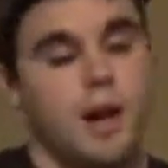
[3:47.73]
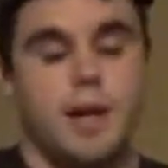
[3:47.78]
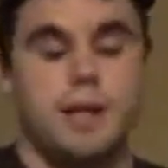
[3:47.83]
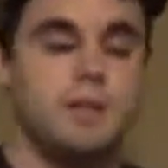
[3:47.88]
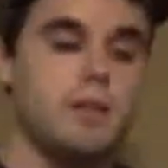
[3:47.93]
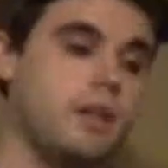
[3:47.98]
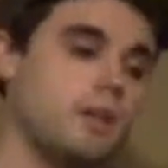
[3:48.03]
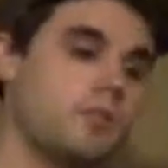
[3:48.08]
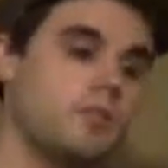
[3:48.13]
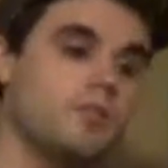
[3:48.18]
I,
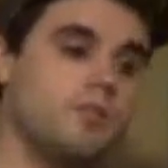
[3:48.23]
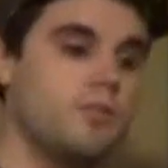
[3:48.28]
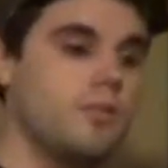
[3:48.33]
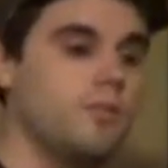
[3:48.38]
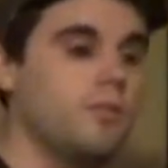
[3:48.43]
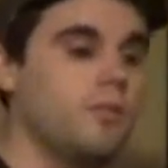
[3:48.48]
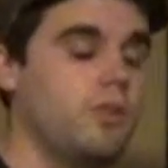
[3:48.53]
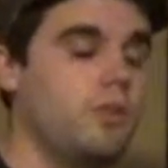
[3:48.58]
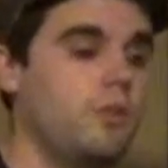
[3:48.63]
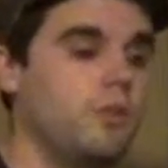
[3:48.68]
I just
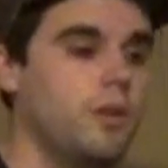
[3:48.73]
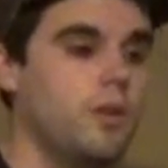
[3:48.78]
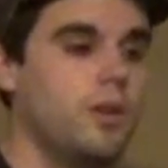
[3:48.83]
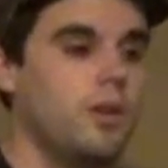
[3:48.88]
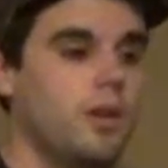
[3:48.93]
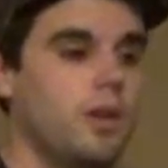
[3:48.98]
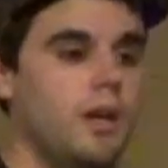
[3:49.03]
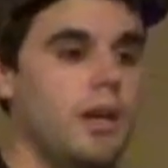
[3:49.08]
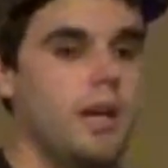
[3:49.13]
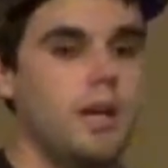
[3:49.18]
don't know
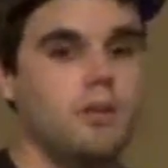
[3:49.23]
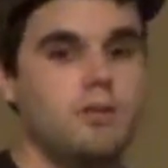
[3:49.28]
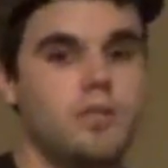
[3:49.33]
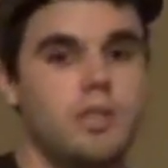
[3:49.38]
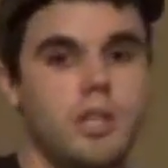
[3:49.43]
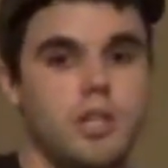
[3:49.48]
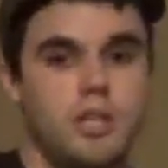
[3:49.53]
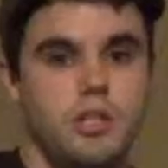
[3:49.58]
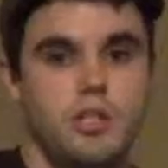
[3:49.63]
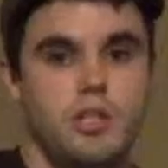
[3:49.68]
how
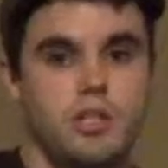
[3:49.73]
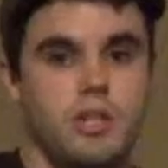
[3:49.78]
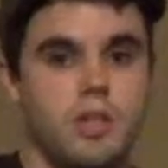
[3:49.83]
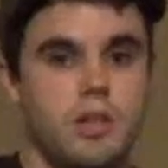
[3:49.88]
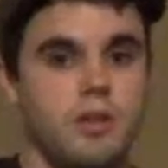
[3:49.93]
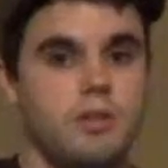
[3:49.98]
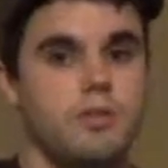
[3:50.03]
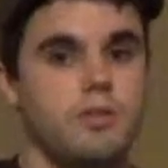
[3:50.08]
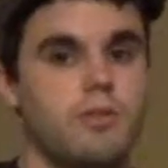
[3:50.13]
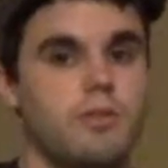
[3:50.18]
changing
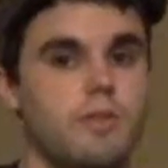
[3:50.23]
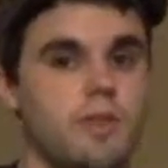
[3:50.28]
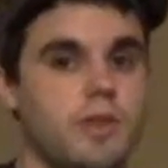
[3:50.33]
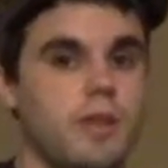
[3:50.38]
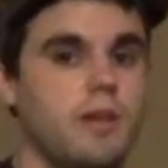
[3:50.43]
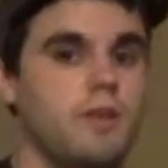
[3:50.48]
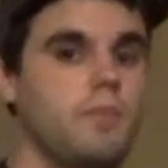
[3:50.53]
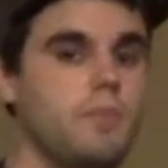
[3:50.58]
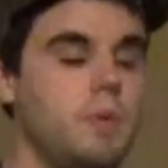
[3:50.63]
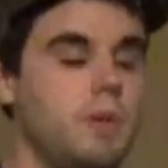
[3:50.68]
characters
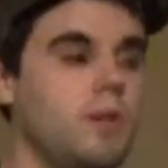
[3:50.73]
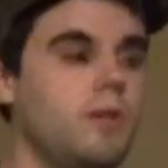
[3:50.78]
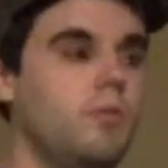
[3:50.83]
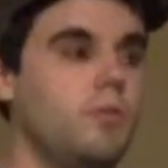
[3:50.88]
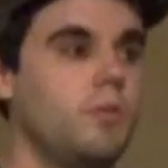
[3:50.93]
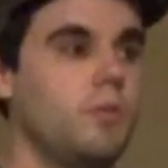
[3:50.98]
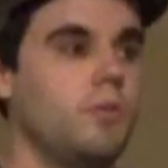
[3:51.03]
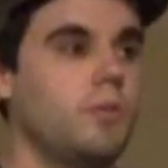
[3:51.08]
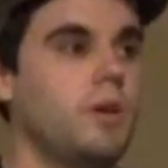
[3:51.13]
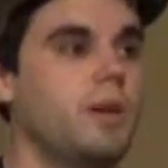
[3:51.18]
that have
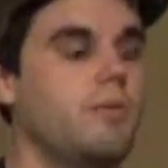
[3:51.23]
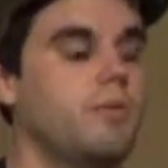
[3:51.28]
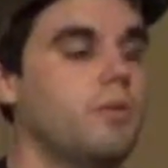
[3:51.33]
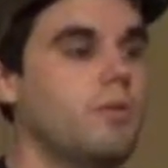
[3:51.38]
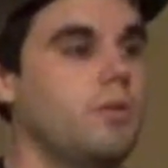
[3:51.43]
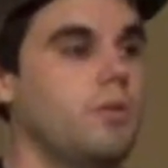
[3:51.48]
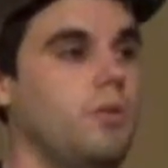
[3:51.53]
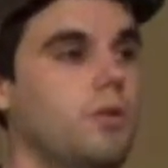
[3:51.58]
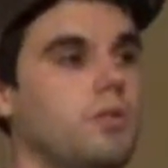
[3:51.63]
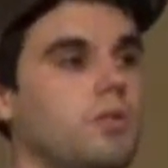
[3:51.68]
been one way for
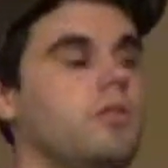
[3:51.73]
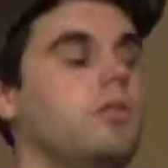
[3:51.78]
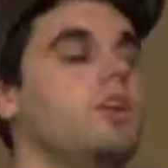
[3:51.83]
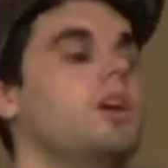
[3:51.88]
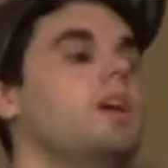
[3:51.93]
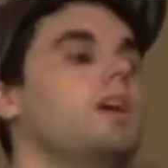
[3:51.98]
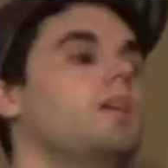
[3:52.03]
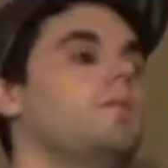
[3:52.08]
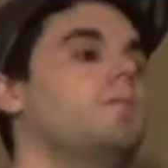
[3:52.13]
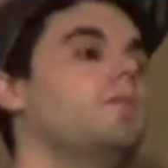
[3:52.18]
a long
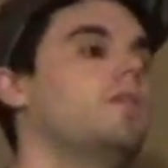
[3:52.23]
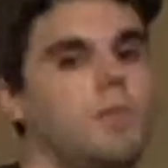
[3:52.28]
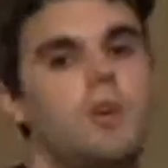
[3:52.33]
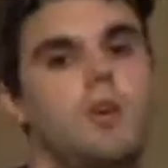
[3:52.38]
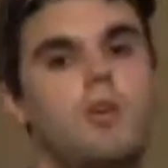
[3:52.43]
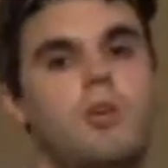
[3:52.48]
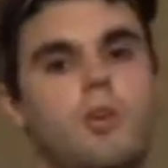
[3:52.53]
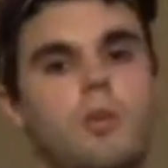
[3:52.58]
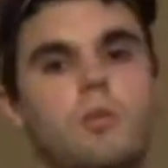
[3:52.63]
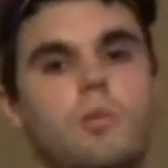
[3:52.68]
time
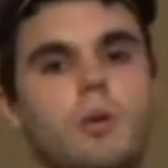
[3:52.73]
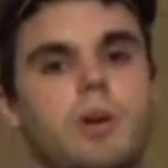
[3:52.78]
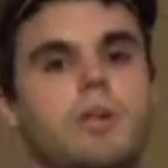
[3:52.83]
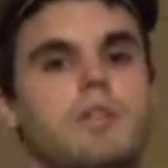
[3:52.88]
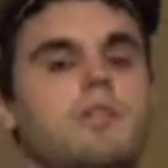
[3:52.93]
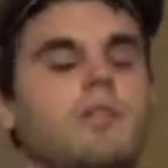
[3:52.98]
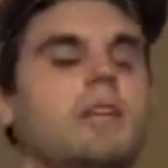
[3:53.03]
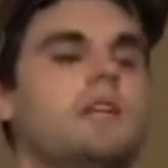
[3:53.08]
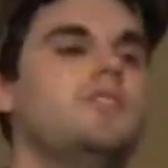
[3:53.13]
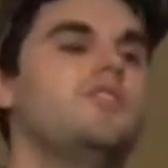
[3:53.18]
all at
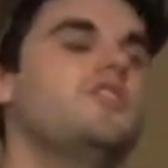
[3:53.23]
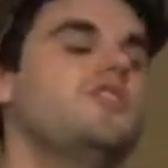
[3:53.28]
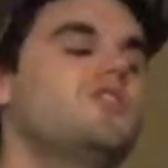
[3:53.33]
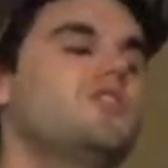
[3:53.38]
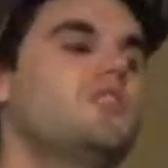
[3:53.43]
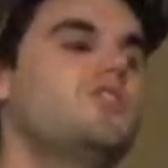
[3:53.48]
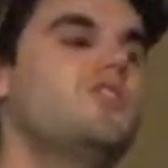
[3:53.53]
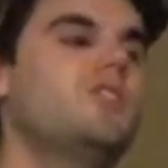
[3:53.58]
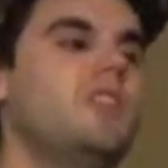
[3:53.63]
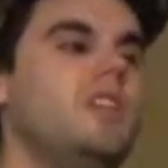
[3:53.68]
once, it
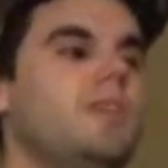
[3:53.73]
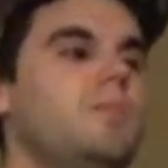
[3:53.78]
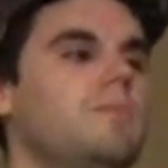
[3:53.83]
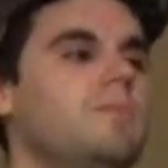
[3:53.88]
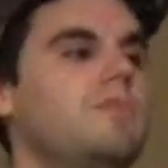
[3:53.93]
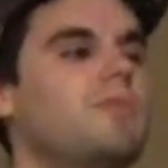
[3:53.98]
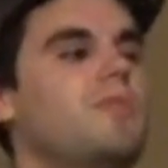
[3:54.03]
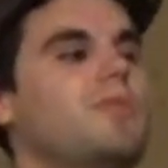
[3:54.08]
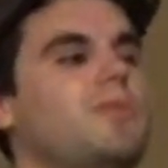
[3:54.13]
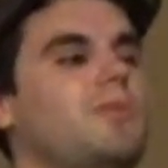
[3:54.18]
just
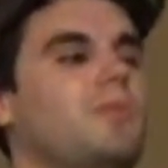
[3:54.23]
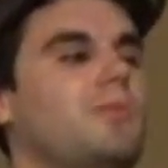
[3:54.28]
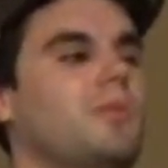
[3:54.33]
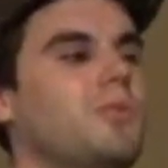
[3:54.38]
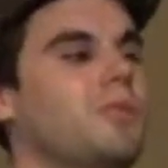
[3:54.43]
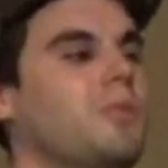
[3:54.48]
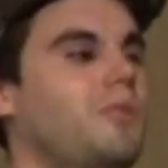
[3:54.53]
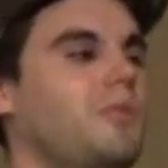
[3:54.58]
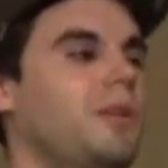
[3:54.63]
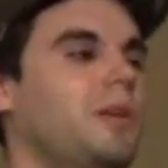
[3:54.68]
seems
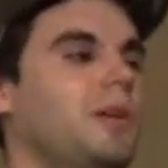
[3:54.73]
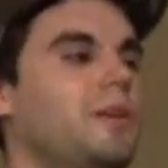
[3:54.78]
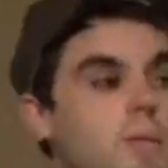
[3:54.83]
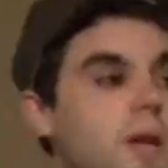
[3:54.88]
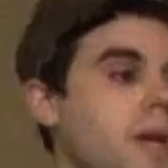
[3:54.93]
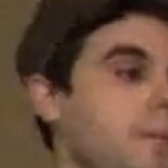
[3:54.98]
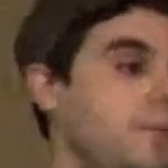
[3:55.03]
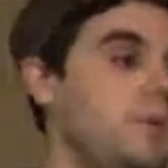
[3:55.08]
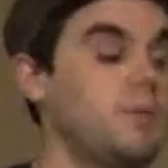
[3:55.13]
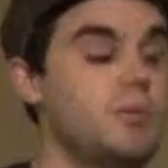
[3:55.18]
sort of like
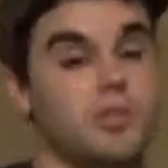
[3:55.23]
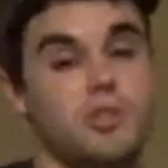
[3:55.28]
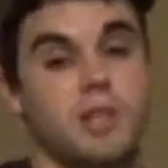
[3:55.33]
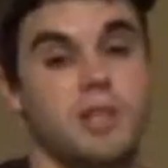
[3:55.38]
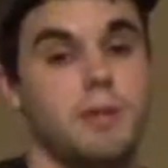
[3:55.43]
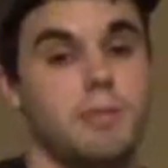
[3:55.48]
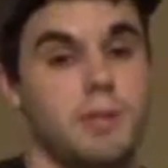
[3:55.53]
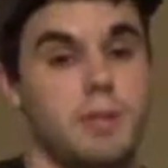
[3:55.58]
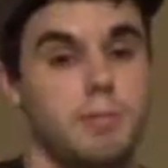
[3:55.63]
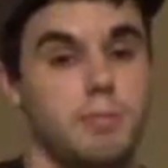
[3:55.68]
maybe we're
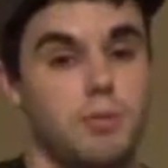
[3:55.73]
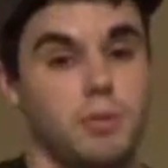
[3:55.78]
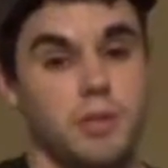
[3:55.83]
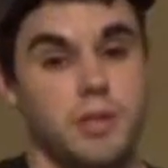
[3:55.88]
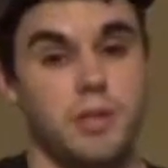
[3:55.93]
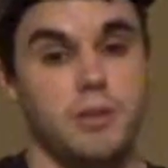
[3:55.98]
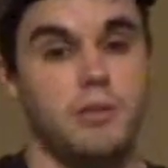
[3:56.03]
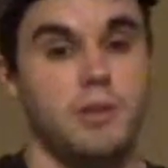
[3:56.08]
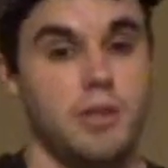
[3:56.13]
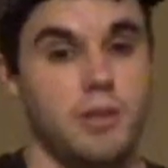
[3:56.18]
trying to be
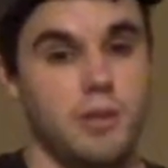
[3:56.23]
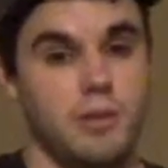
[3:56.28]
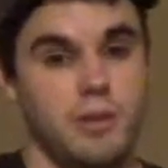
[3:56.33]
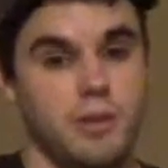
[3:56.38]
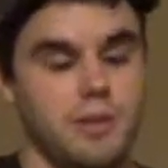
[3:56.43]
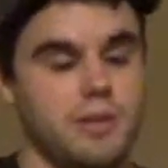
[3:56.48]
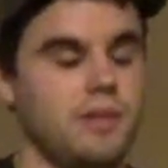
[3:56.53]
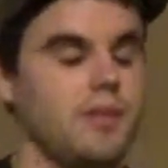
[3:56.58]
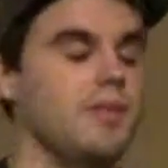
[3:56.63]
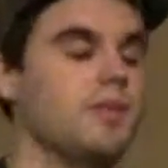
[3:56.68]
politically
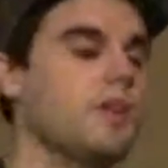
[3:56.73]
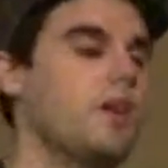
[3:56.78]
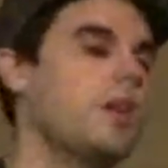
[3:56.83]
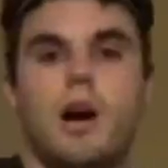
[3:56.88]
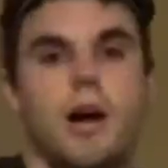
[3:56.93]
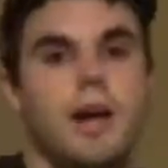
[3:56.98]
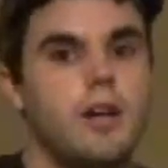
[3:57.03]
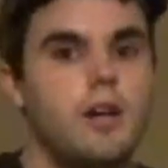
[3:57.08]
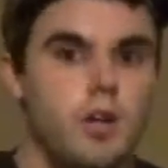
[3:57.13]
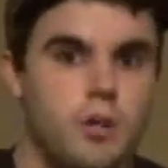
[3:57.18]
correct here.
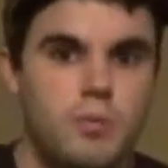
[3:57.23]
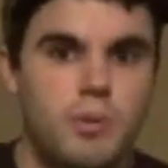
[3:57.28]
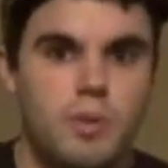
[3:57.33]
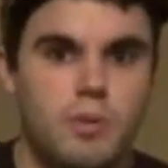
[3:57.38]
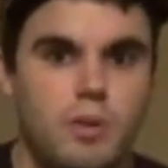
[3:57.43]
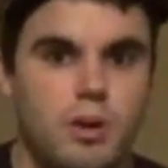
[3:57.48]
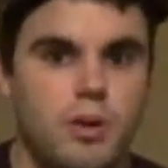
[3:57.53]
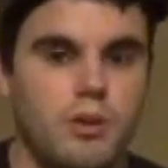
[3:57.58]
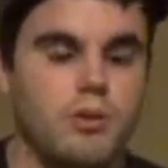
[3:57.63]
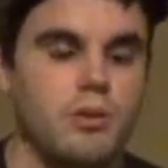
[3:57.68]
I could be
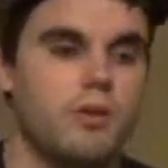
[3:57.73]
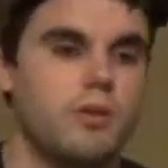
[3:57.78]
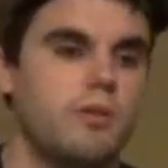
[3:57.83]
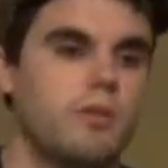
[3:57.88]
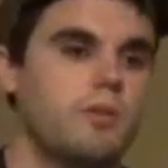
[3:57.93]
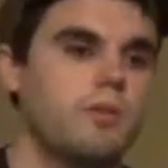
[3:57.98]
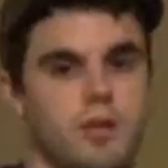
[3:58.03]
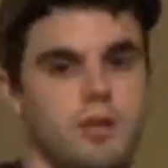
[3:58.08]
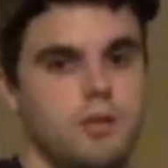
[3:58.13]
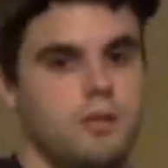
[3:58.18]
wrong
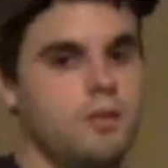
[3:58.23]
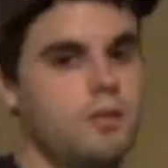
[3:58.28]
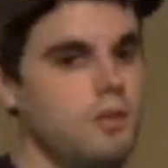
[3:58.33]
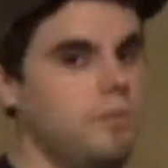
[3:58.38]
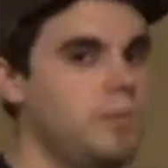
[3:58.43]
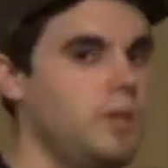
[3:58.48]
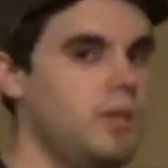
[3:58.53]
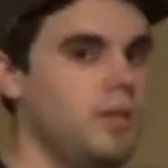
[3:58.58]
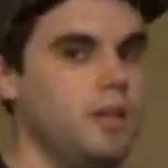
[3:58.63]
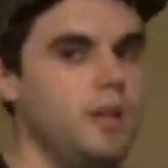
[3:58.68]
though. This
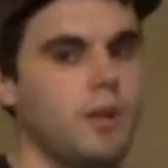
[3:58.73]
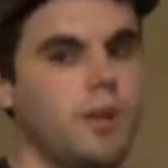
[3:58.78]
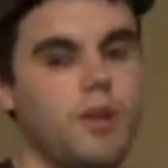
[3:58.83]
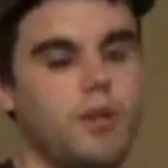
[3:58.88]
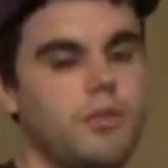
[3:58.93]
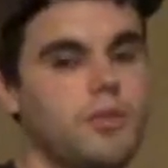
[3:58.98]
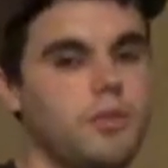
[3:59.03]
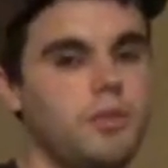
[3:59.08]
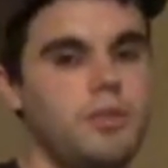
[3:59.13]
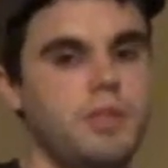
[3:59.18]
could be
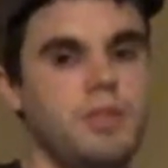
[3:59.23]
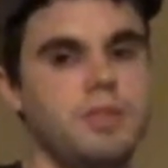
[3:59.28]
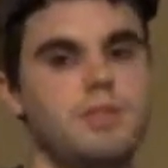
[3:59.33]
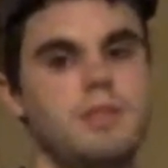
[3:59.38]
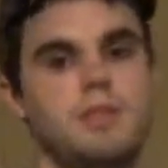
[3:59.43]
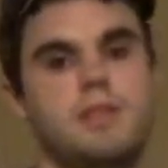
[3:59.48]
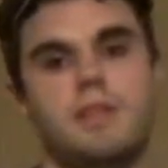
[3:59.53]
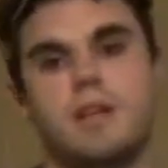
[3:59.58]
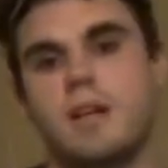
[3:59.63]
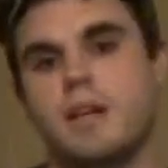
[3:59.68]
also
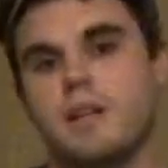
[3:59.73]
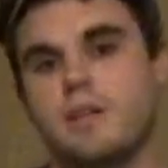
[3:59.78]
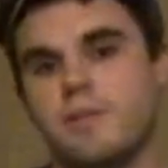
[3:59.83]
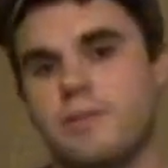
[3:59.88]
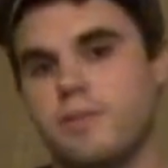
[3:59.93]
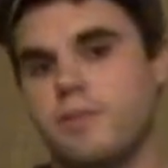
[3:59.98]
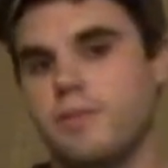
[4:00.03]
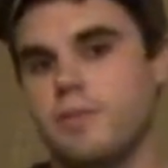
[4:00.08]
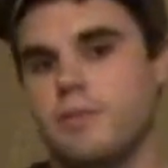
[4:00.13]
Disney kind of